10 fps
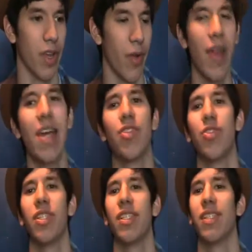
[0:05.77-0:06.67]
and as you can
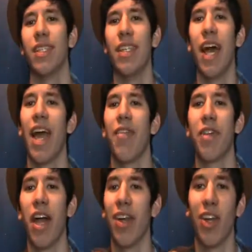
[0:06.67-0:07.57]
see, I have
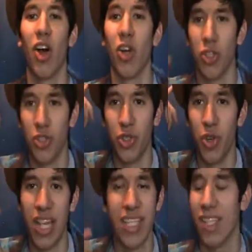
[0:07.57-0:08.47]
gotten all
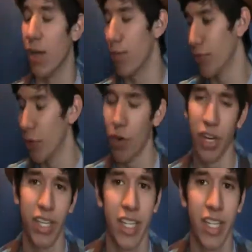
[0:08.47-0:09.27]
dressed up for it.